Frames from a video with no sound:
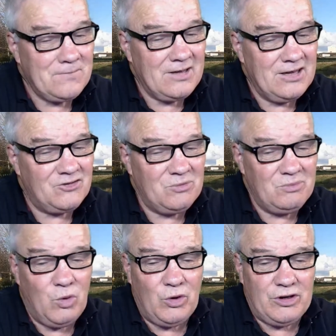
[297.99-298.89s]
it's
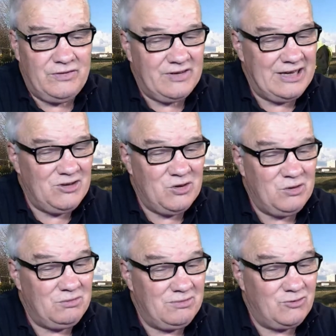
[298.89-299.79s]
important that
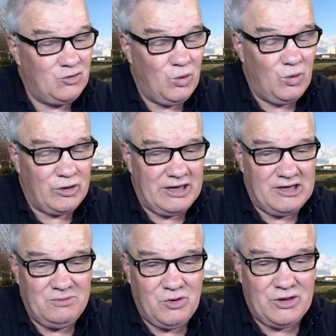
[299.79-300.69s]
you talk and
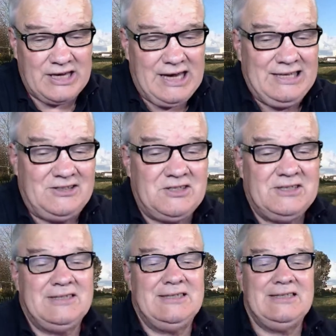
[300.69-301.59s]
communicate
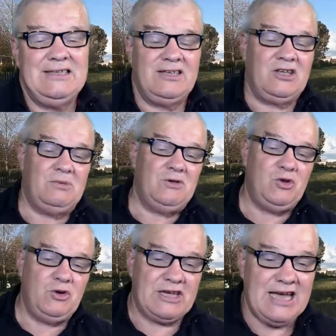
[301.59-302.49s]

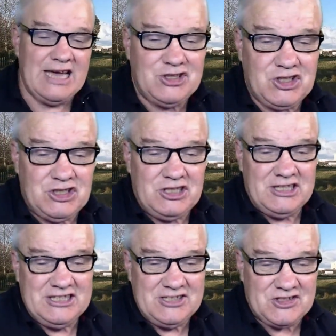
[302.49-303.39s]
Communication is